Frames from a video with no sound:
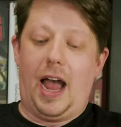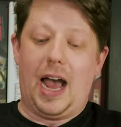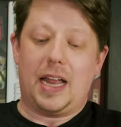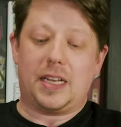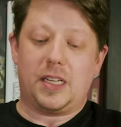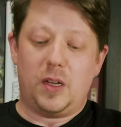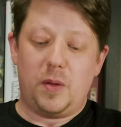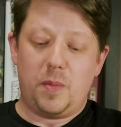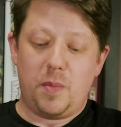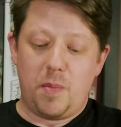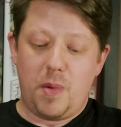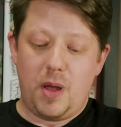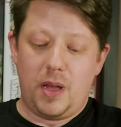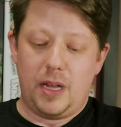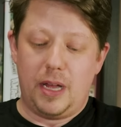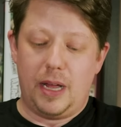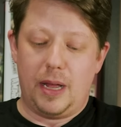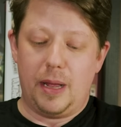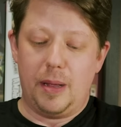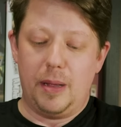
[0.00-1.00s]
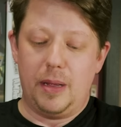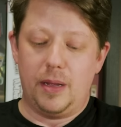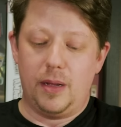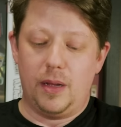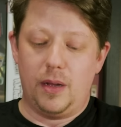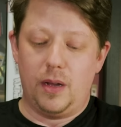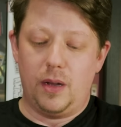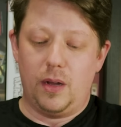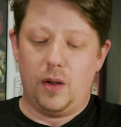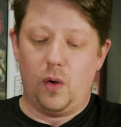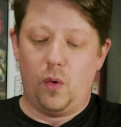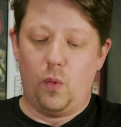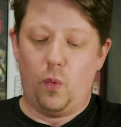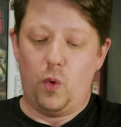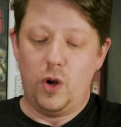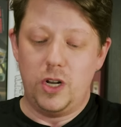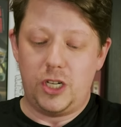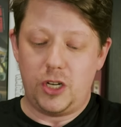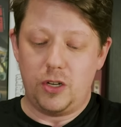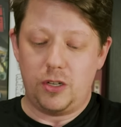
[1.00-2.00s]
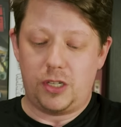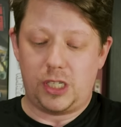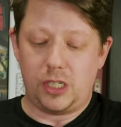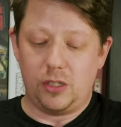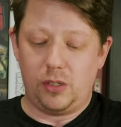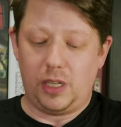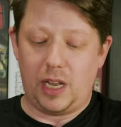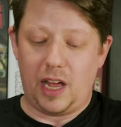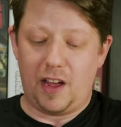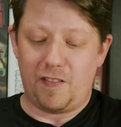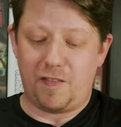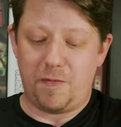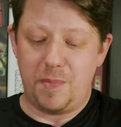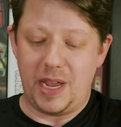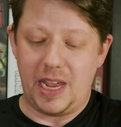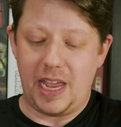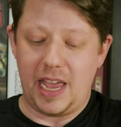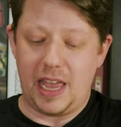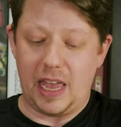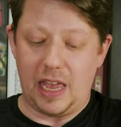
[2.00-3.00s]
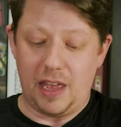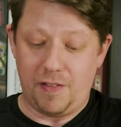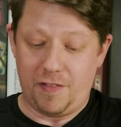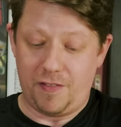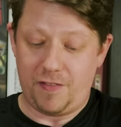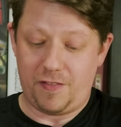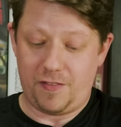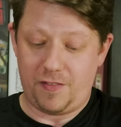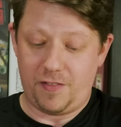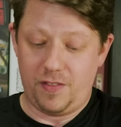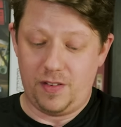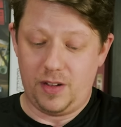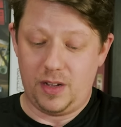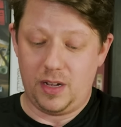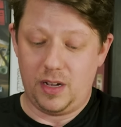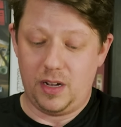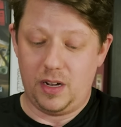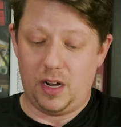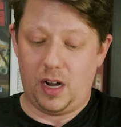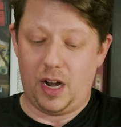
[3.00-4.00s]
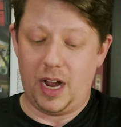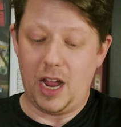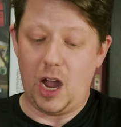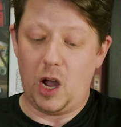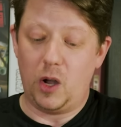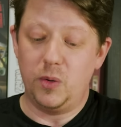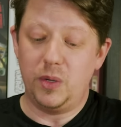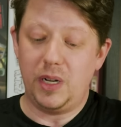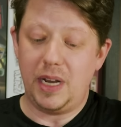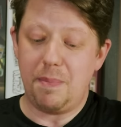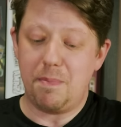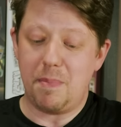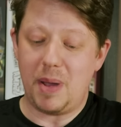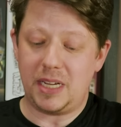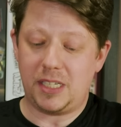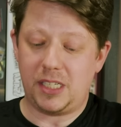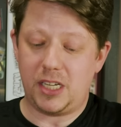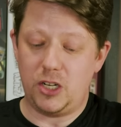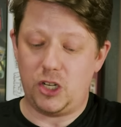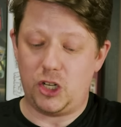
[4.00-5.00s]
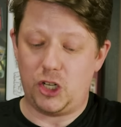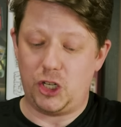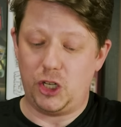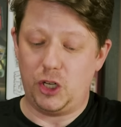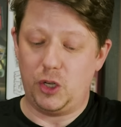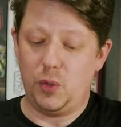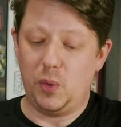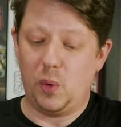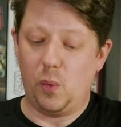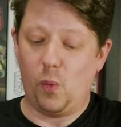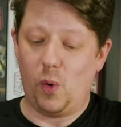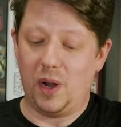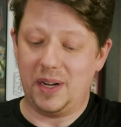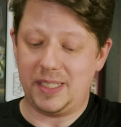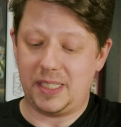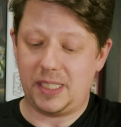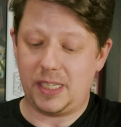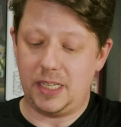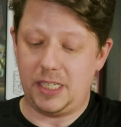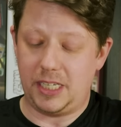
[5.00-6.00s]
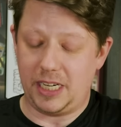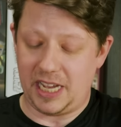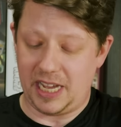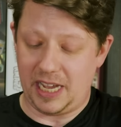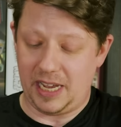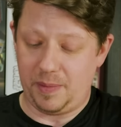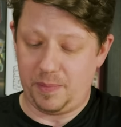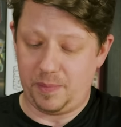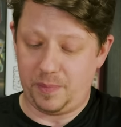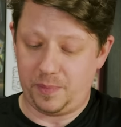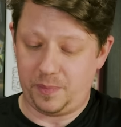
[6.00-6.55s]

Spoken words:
Adam, would you still love me if I only messaged you once a day?